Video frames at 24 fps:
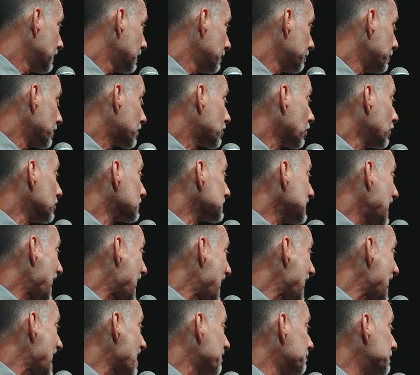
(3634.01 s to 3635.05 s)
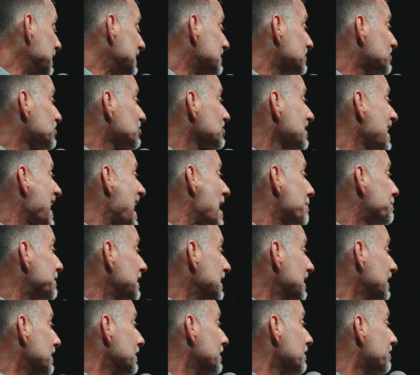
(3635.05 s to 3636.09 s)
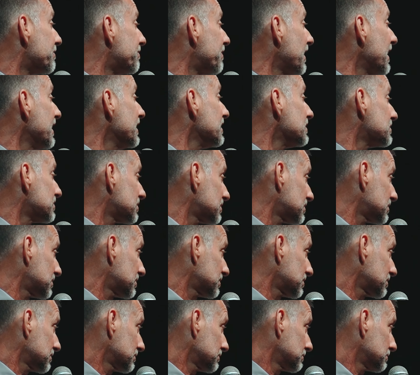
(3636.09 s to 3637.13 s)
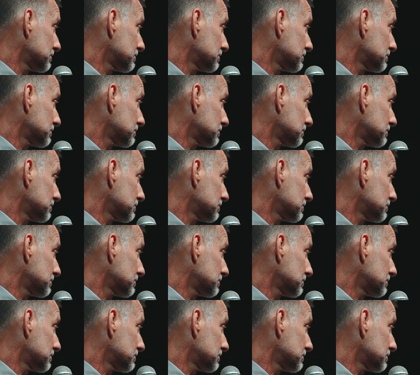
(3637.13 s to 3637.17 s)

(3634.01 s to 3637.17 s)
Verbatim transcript: because I have been slapped in the face